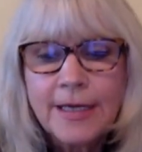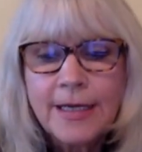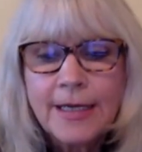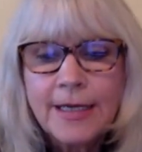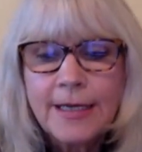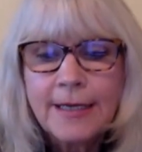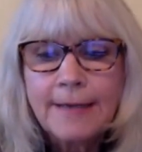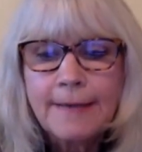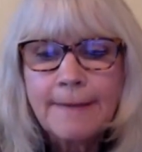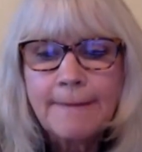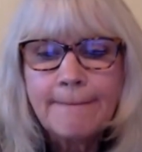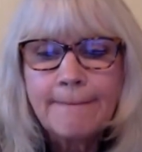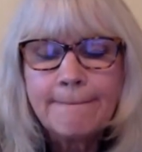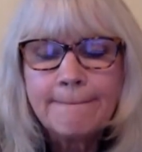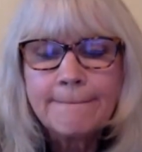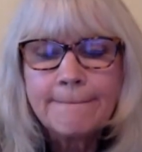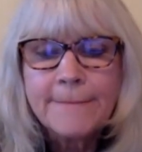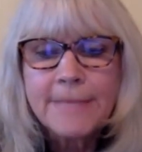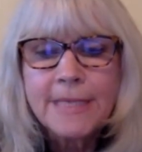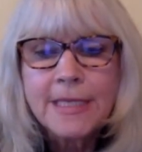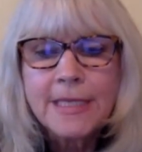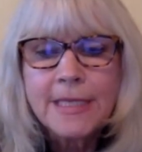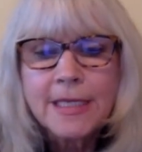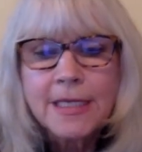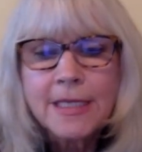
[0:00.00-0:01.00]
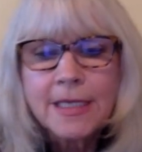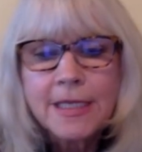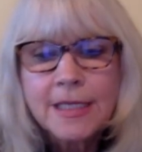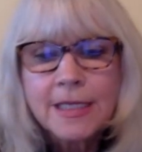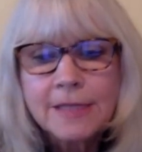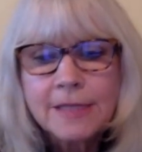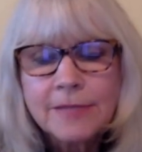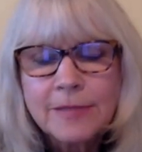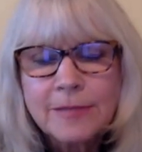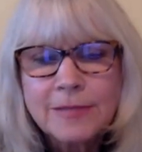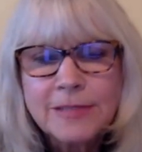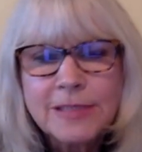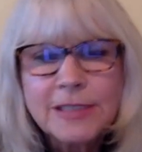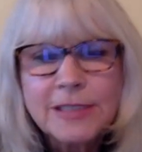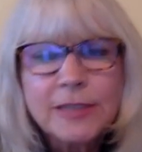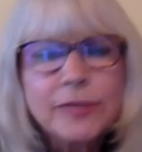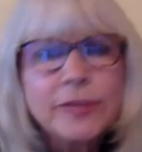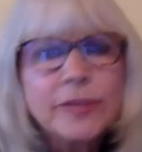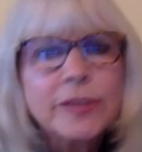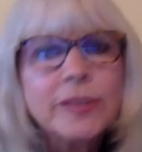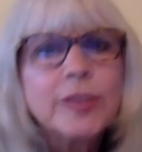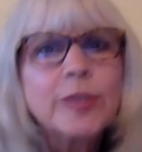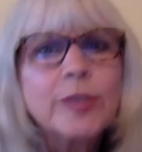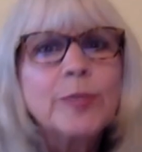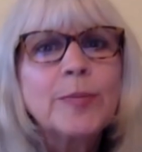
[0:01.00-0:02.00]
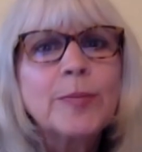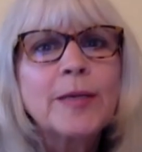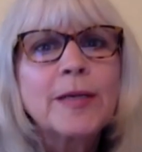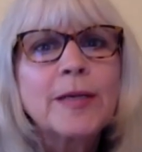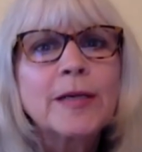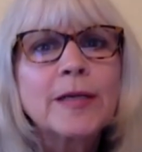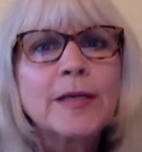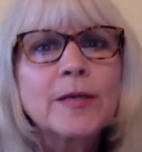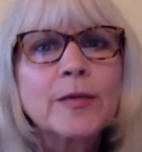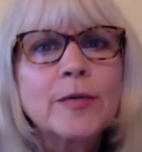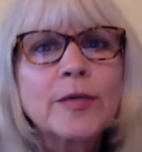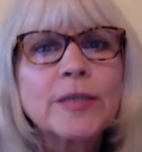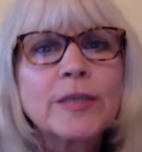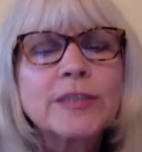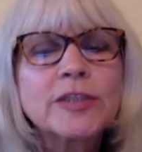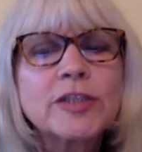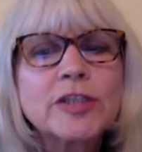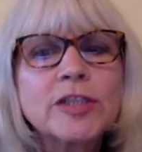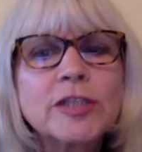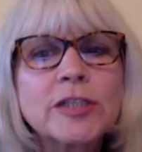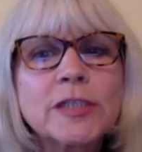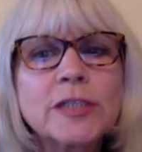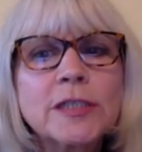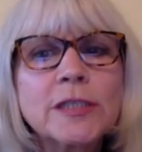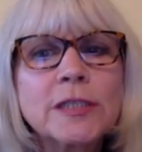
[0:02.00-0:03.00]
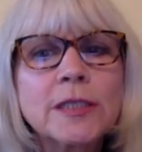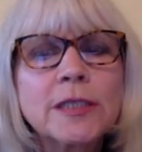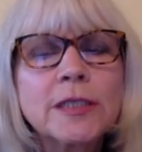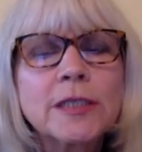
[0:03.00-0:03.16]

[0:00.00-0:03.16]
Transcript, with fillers: Um, what was the earlier part of the question?